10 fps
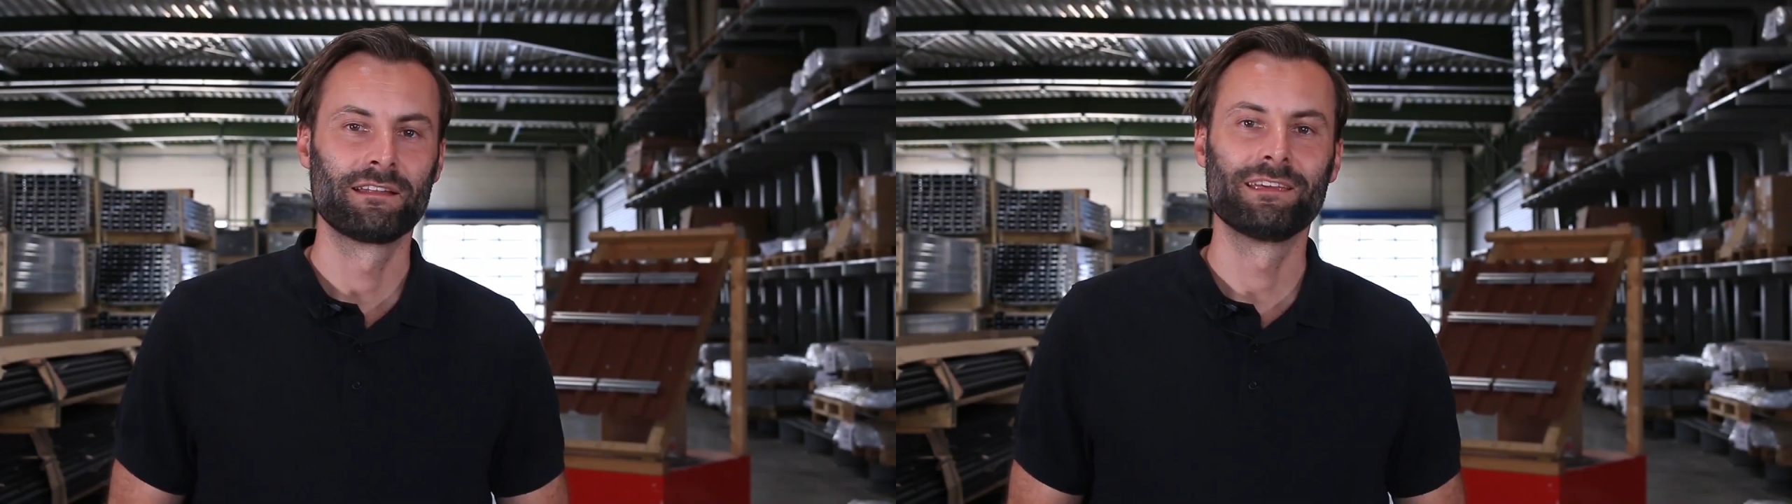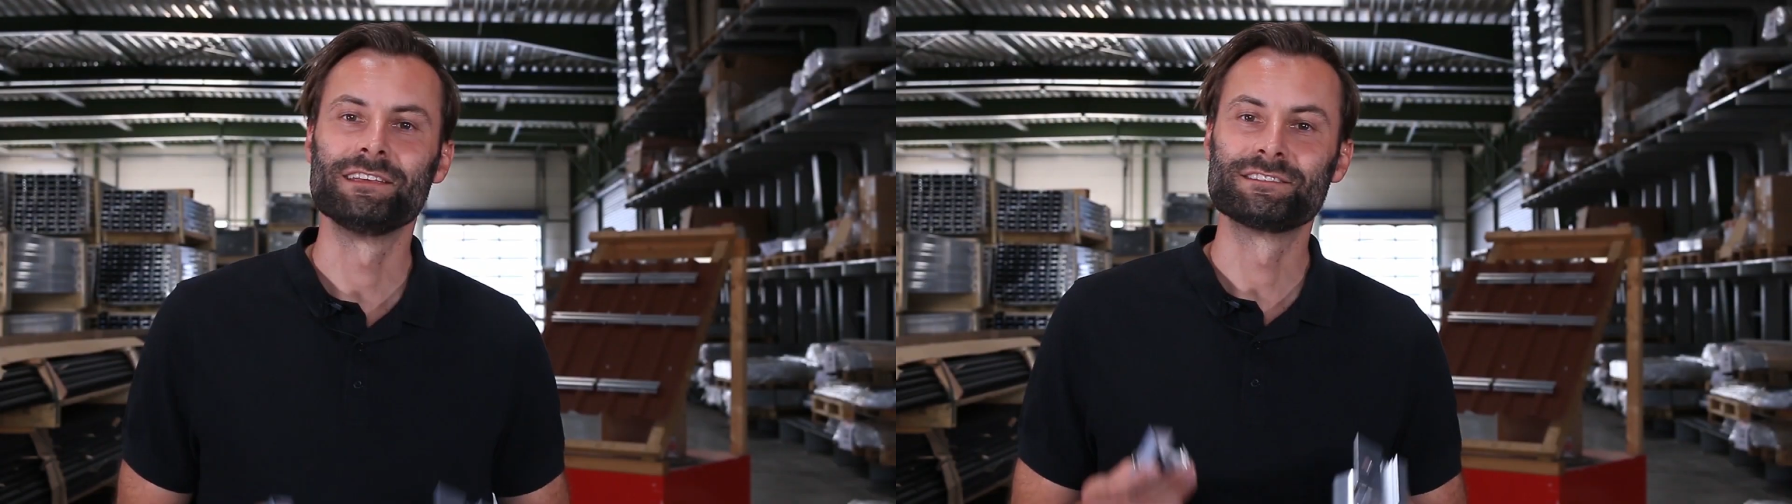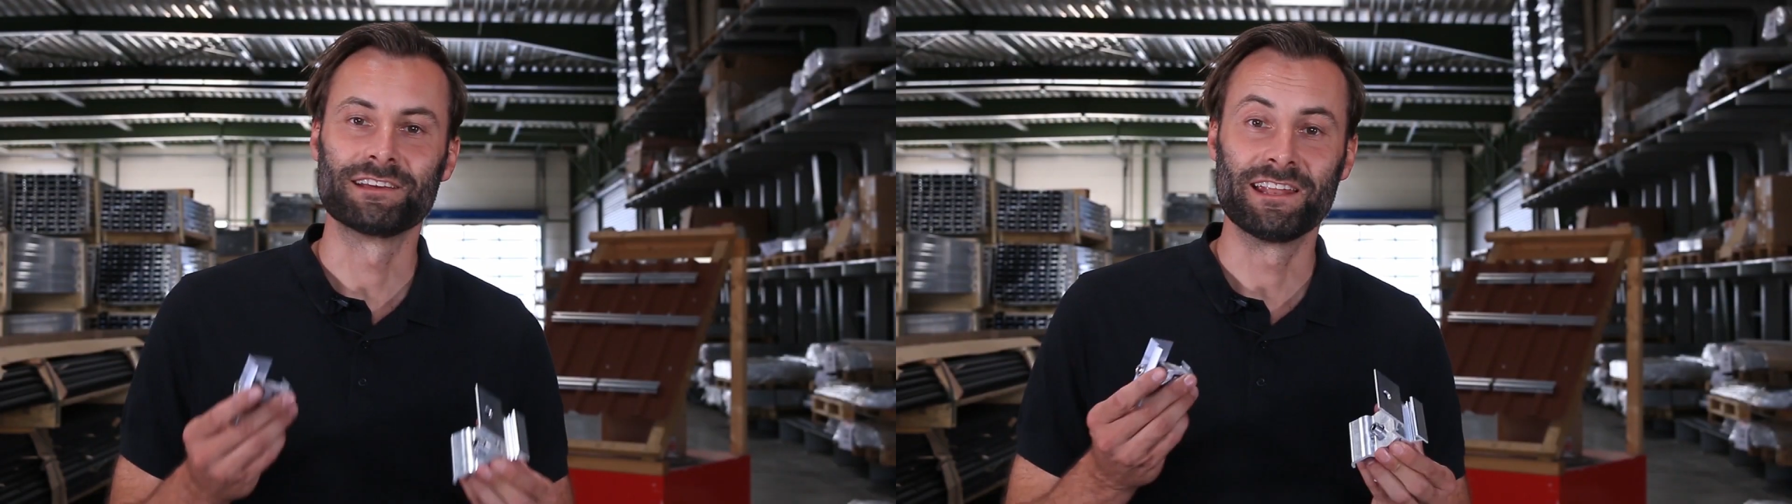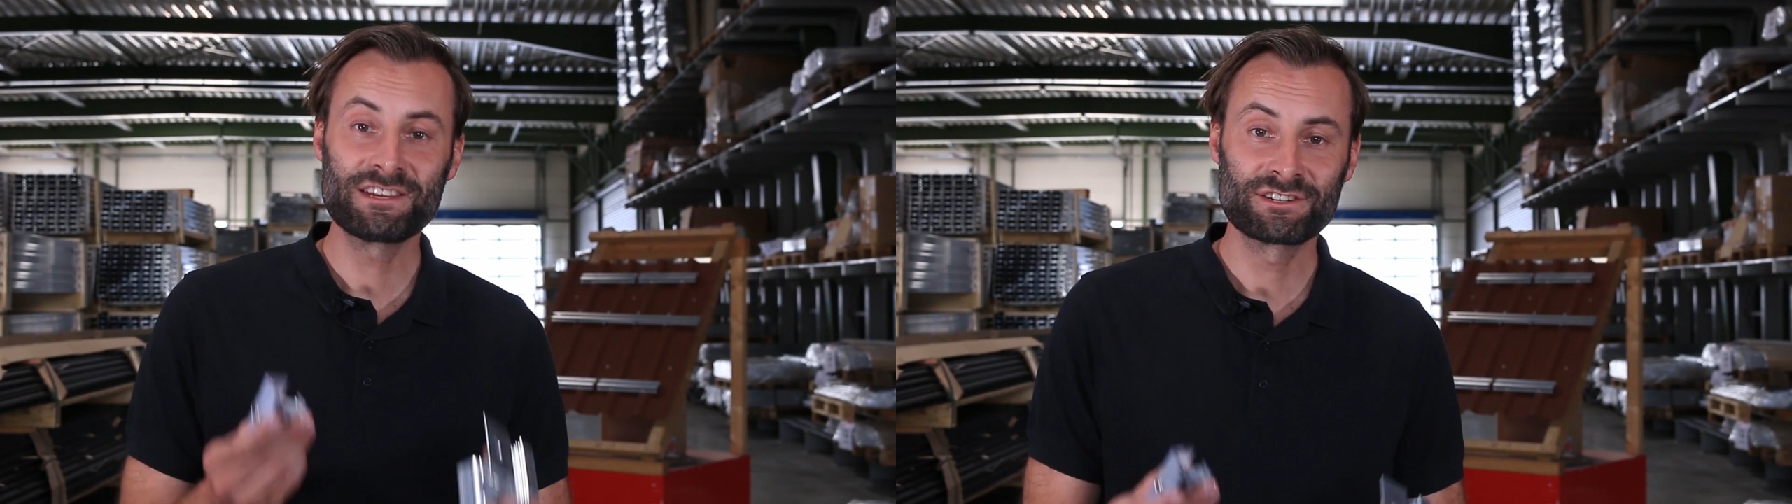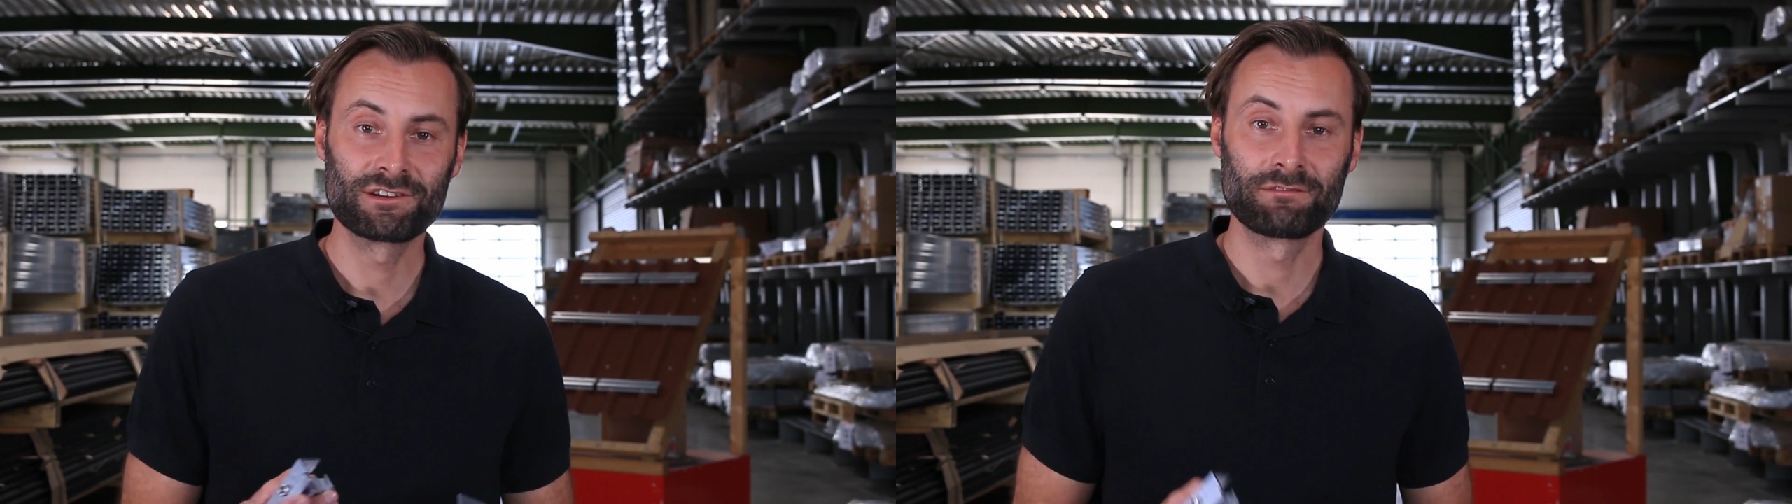The
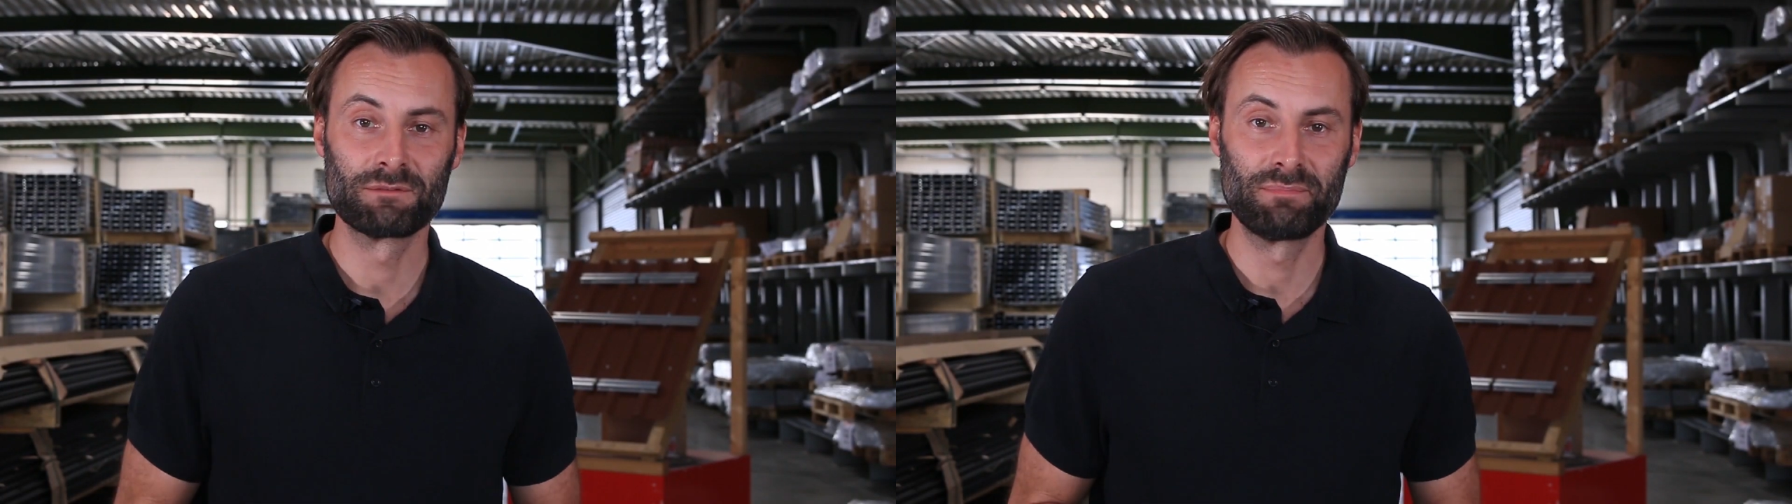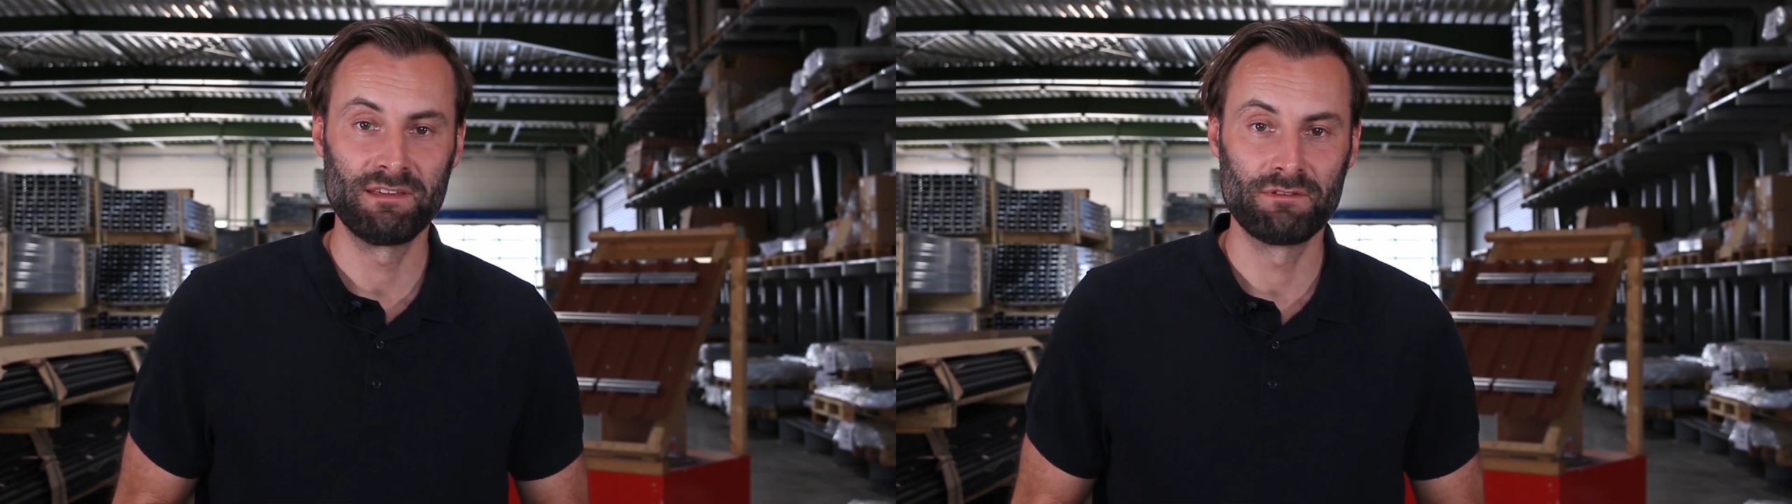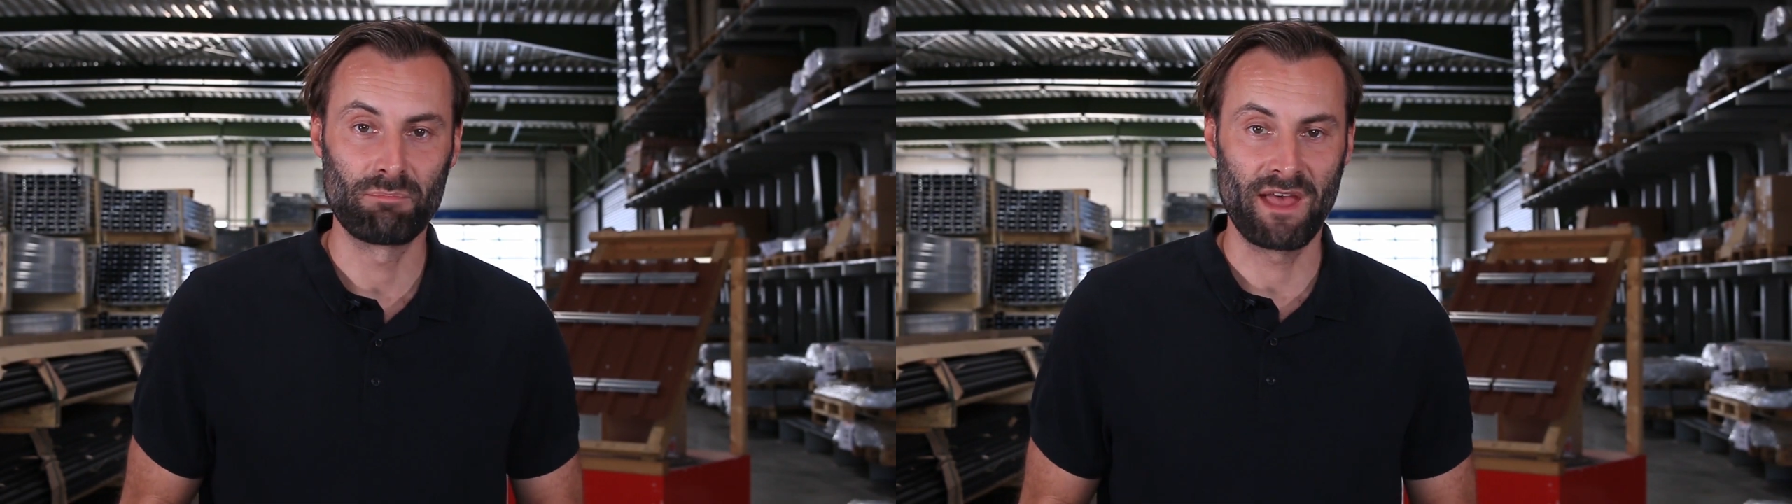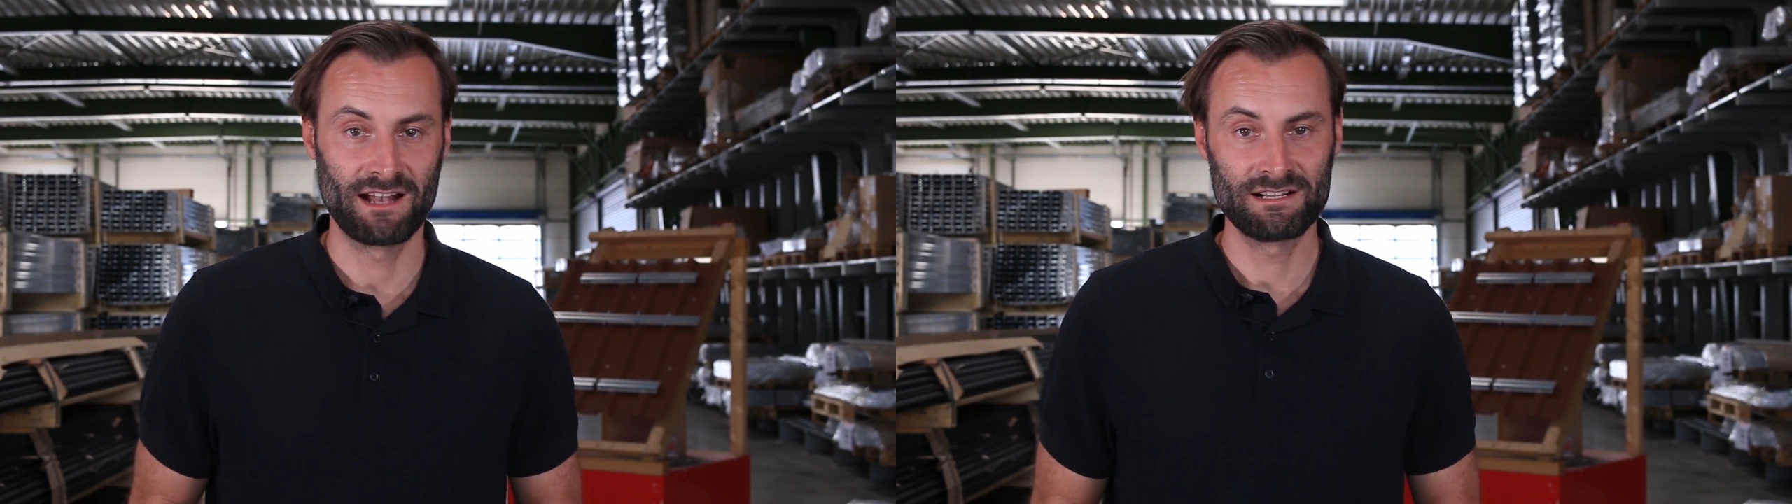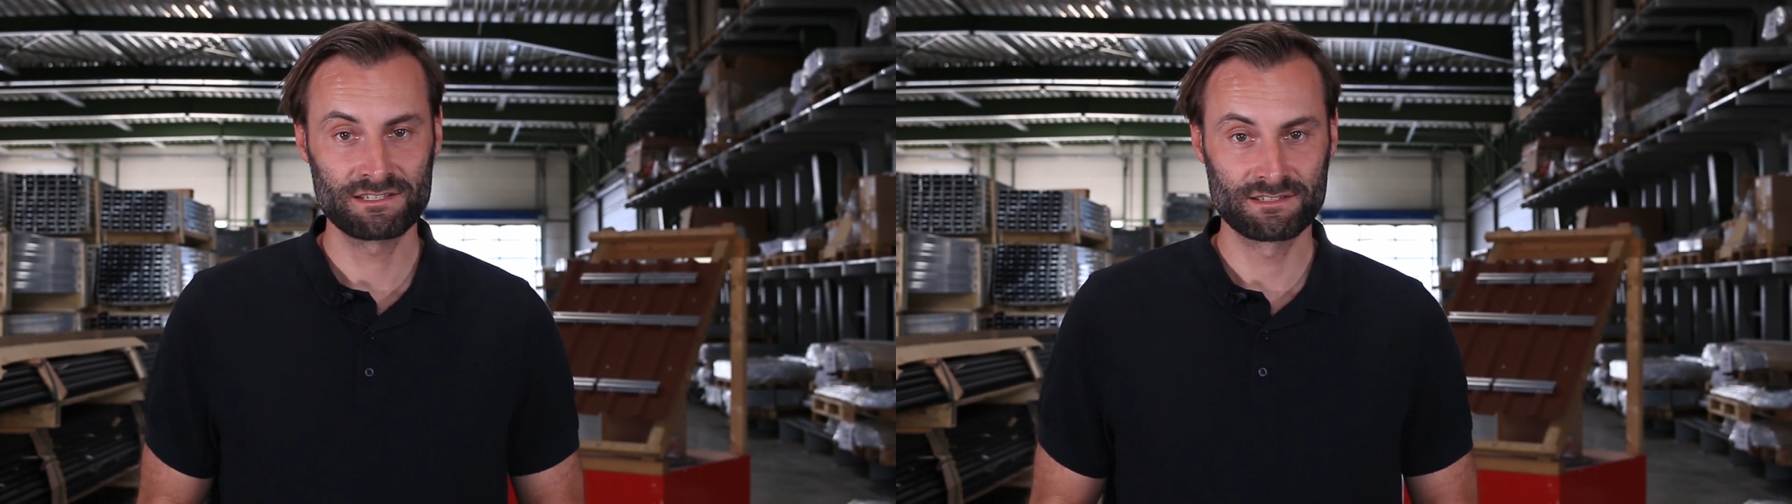installation of the PV
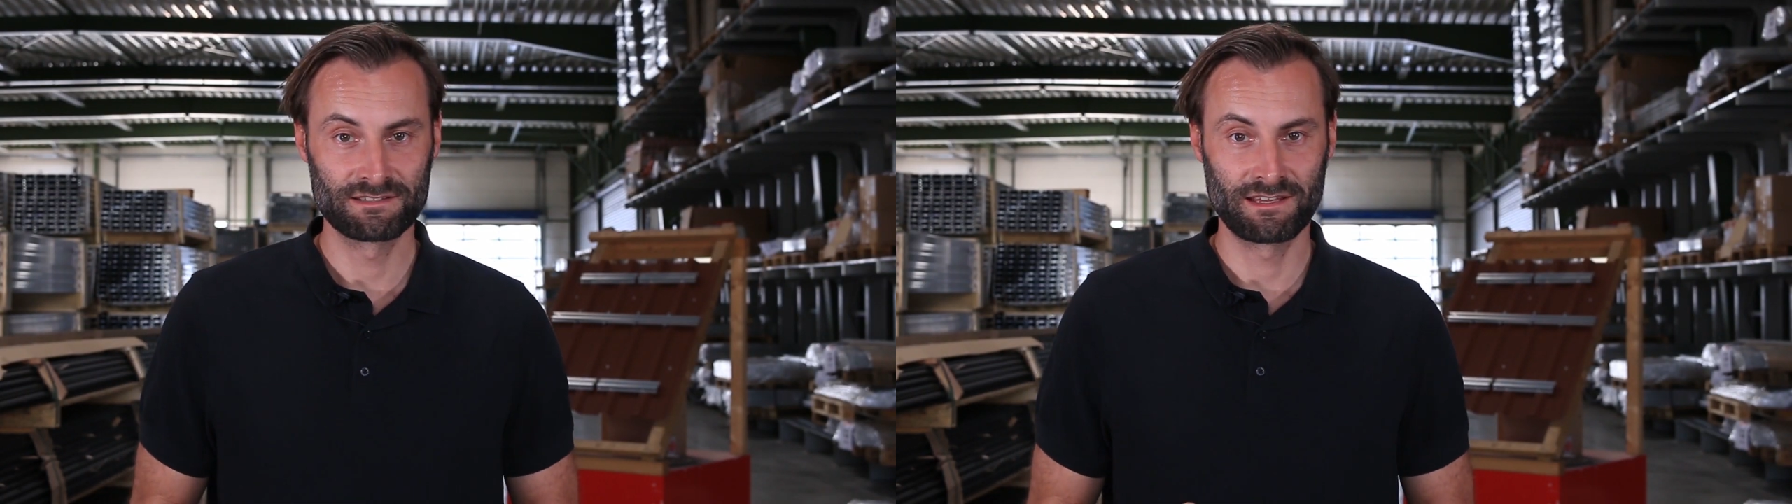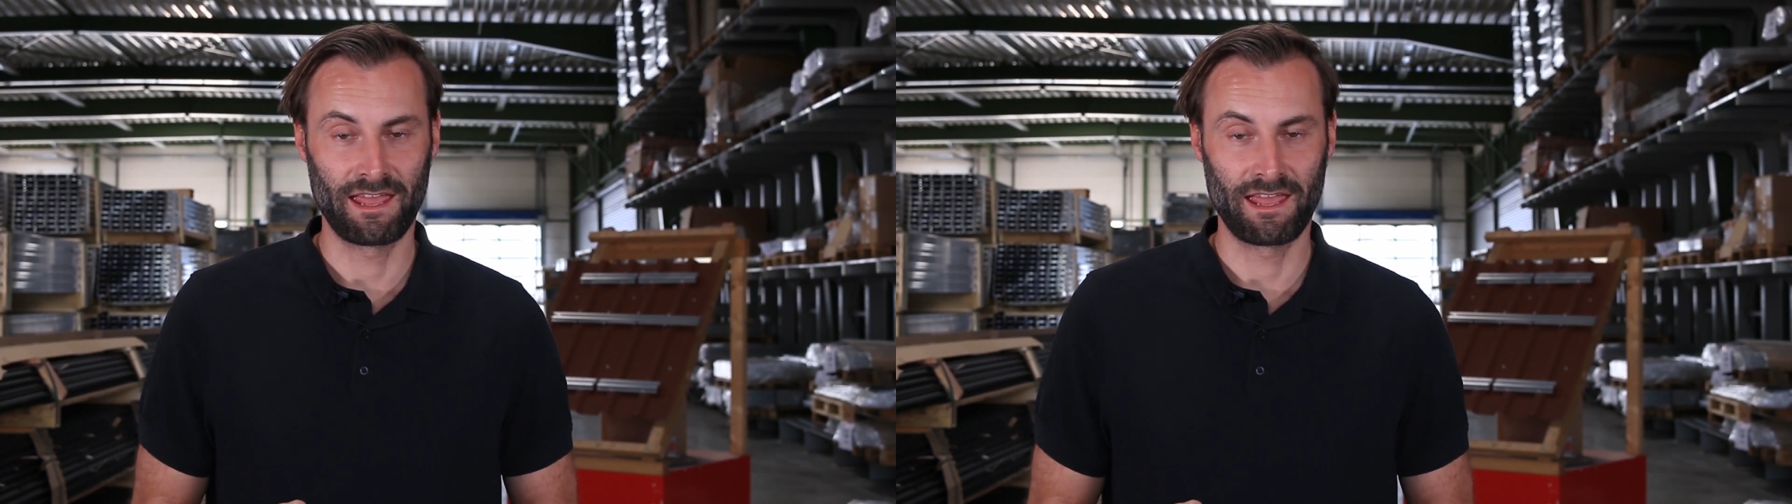panels